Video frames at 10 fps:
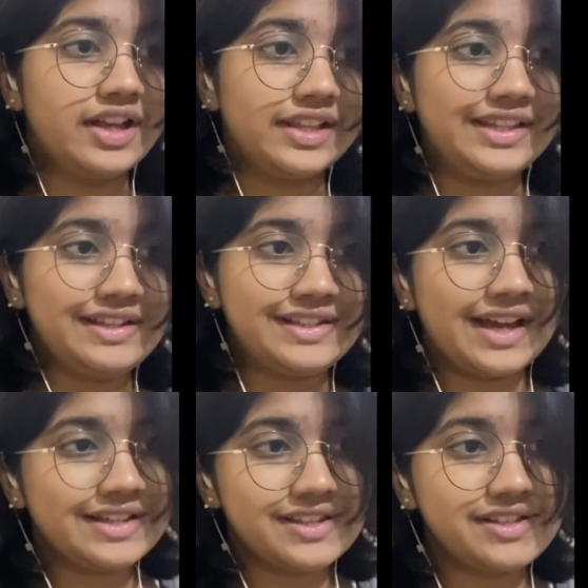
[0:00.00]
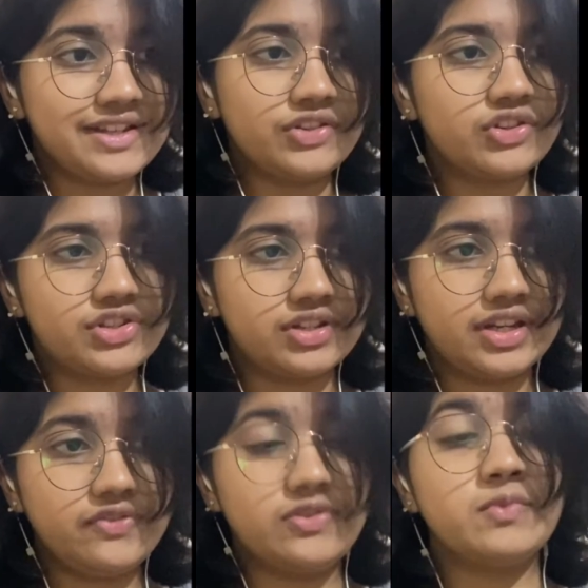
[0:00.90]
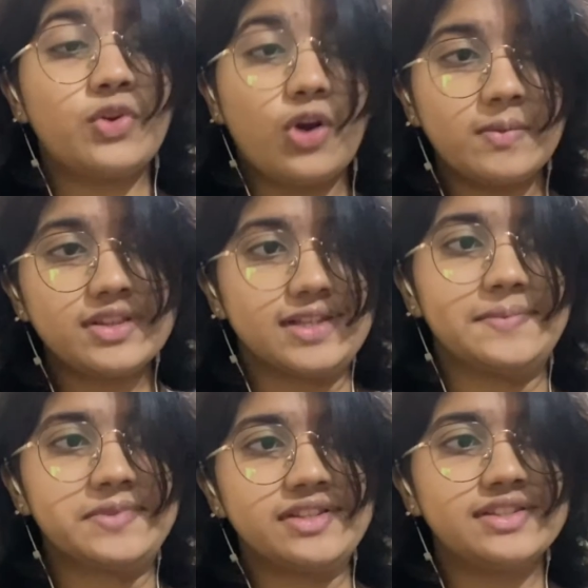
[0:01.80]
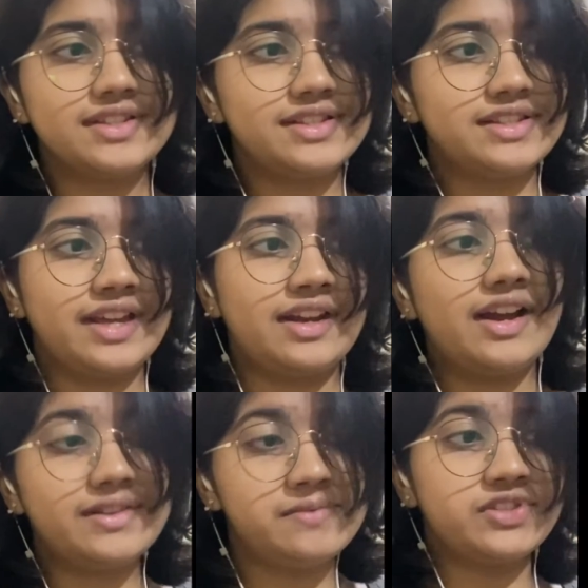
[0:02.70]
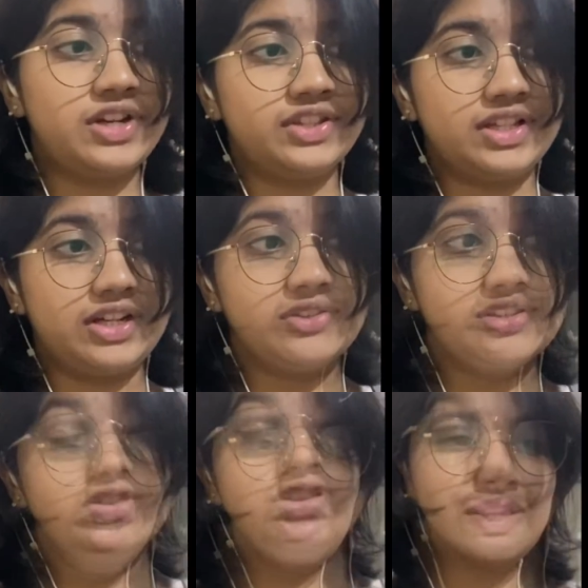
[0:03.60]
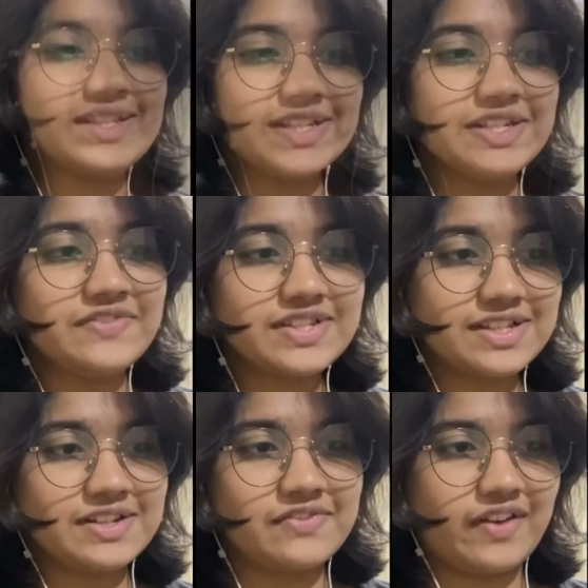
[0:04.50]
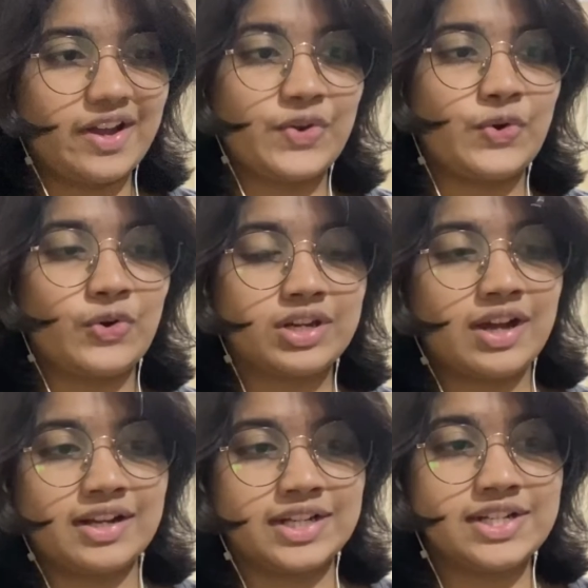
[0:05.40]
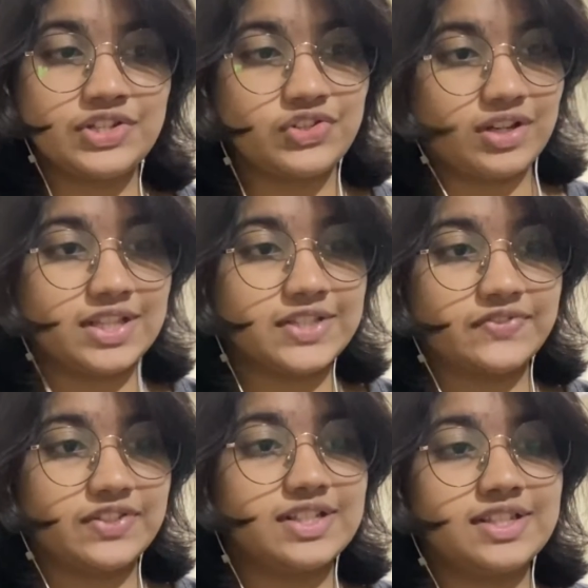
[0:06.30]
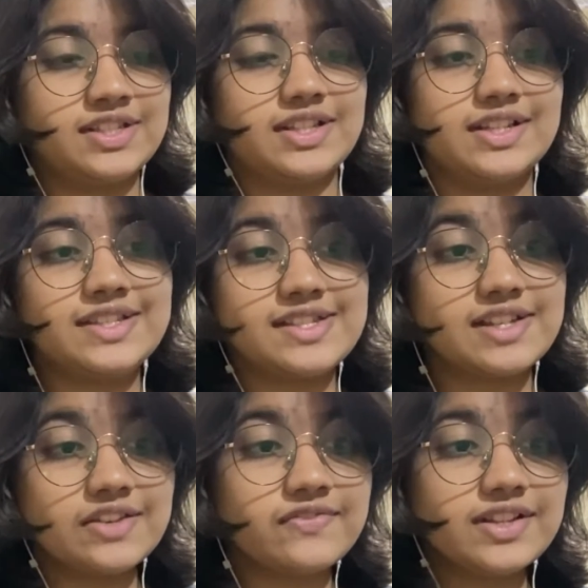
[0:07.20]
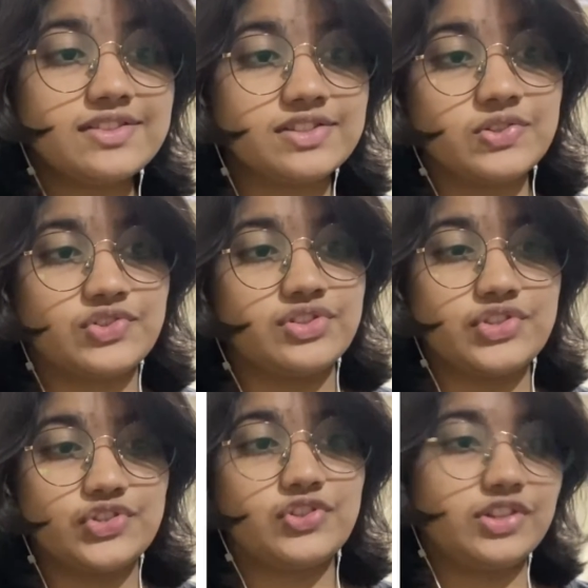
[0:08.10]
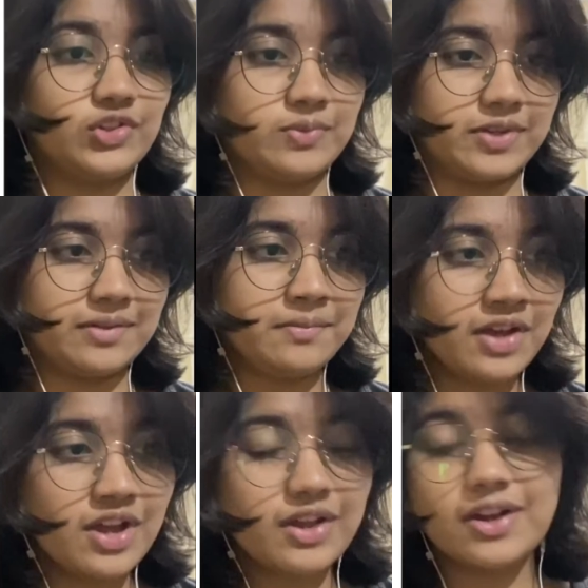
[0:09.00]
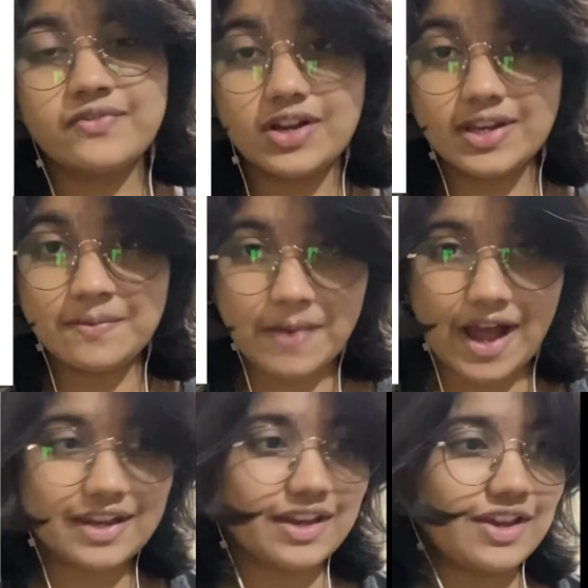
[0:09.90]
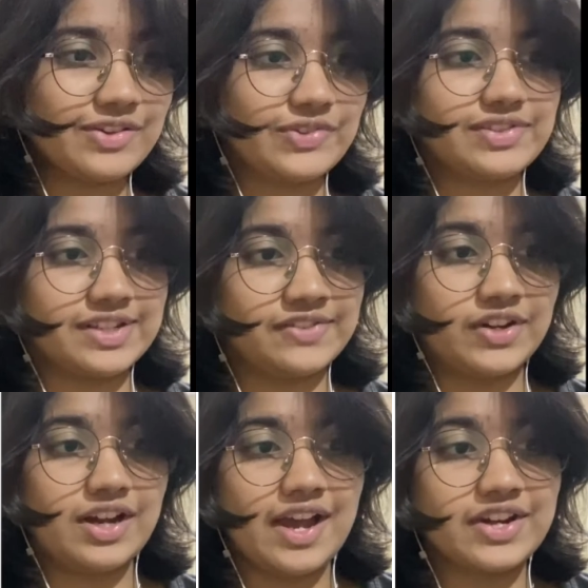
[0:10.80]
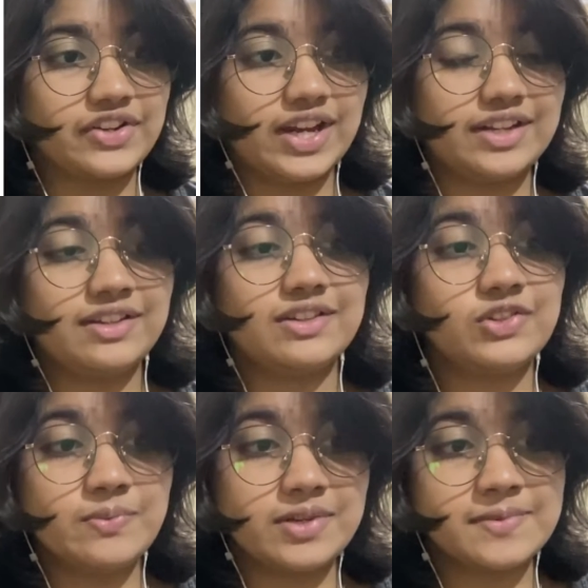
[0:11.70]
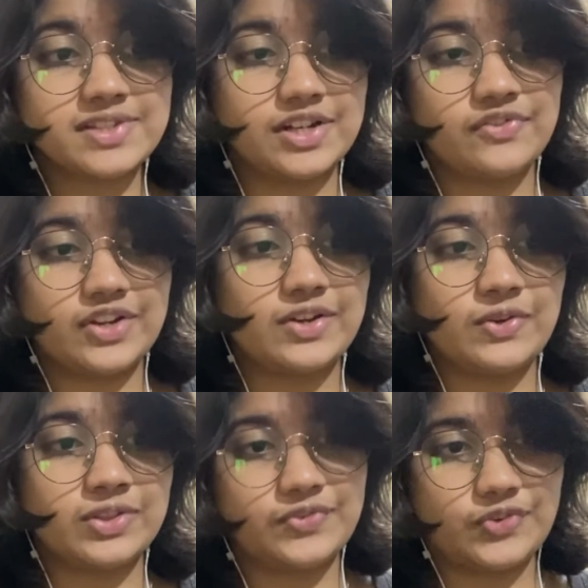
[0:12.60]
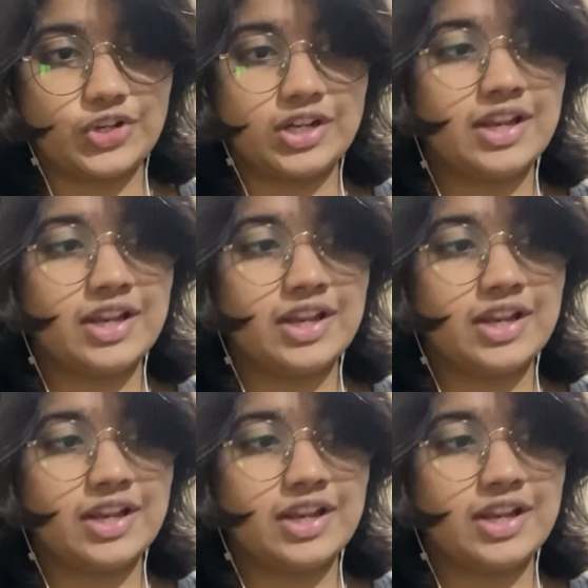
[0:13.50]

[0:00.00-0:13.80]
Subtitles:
These gases can originate from common substances and items around the house. Now, the silver sulfide or tarnish transfers its sulfide solutions to the aluminum, converting back into silver and creating aluminum sulfide on the foil.